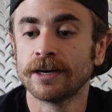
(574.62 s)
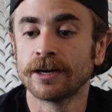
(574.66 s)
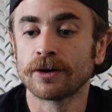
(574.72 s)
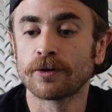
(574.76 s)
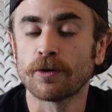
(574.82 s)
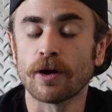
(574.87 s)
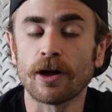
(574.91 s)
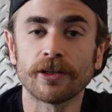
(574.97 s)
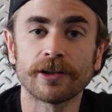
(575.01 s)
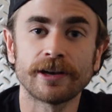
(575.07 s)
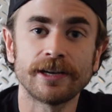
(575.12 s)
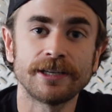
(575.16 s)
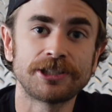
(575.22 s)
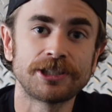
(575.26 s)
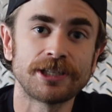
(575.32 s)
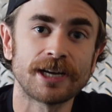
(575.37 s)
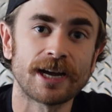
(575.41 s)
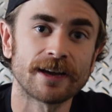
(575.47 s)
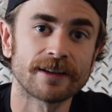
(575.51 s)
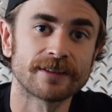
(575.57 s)
quality
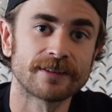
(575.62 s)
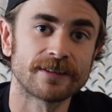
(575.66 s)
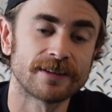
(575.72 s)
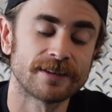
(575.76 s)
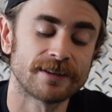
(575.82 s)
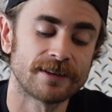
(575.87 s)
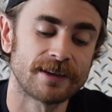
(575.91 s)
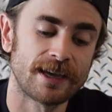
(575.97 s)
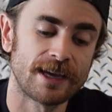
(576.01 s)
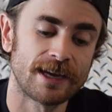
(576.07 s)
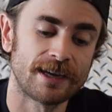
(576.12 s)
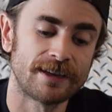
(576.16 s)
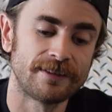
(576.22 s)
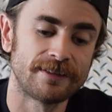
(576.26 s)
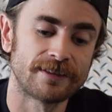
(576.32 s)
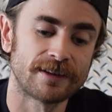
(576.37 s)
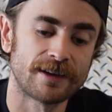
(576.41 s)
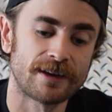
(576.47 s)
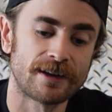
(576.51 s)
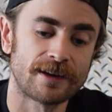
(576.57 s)
checked,
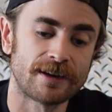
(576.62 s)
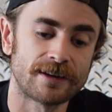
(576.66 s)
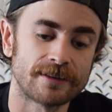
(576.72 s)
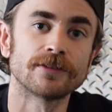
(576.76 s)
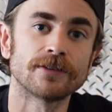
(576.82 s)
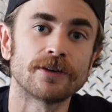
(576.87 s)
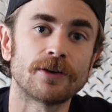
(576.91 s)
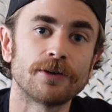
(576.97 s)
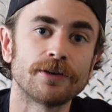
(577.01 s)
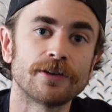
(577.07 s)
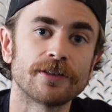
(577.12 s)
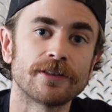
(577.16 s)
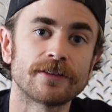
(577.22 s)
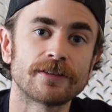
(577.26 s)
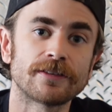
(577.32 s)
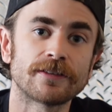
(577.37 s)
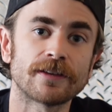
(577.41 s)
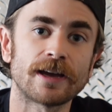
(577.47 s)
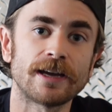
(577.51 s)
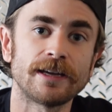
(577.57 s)
and onto the
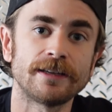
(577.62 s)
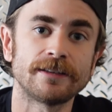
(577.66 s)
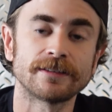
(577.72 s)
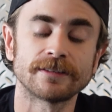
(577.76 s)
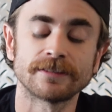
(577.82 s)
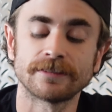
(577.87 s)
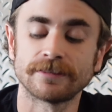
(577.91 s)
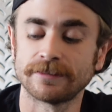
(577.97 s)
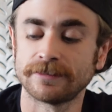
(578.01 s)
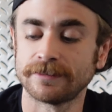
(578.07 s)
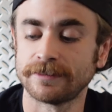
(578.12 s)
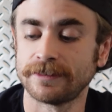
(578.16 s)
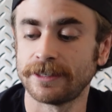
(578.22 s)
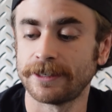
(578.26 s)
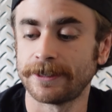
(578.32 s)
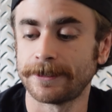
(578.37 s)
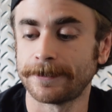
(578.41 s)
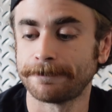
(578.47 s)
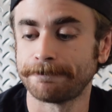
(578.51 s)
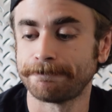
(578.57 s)
site,
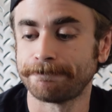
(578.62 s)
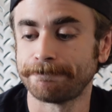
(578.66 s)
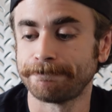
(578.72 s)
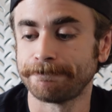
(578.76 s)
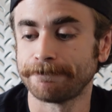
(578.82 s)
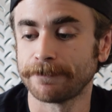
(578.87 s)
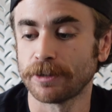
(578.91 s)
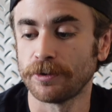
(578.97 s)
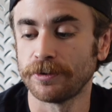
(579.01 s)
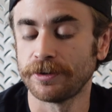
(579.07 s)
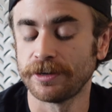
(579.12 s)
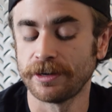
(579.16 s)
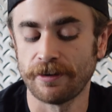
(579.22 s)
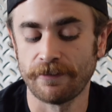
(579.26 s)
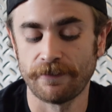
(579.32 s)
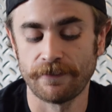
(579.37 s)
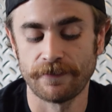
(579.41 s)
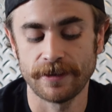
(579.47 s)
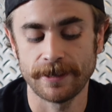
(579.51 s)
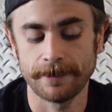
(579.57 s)
onto
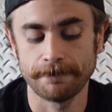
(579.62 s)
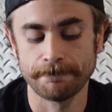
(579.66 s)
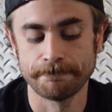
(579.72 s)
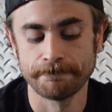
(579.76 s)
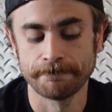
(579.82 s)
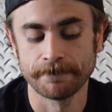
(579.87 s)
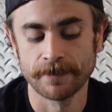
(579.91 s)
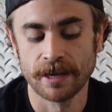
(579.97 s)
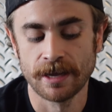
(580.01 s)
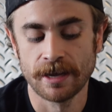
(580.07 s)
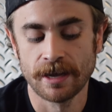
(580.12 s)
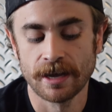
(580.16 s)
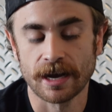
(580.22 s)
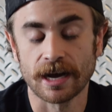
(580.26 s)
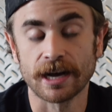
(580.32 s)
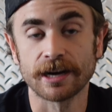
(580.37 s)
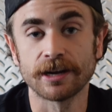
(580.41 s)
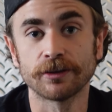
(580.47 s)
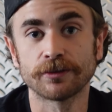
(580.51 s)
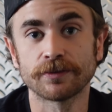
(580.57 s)
your feet.
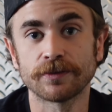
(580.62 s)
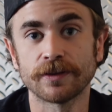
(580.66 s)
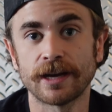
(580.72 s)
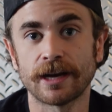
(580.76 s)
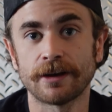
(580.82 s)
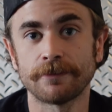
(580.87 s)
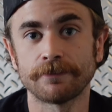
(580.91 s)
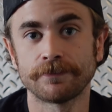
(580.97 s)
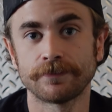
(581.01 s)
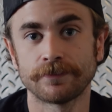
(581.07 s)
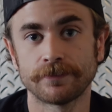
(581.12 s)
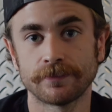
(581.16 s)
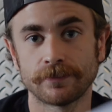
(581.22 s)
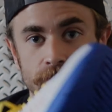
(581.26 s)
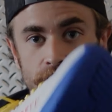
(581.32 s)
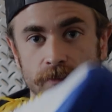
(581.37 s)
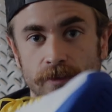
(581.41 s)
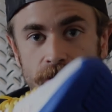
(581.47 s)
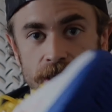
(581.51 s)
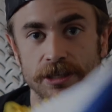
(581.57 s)
Adios for now.
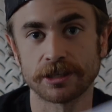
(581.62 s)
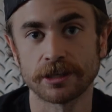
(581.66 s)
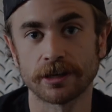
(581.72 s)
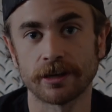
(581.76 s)
Catch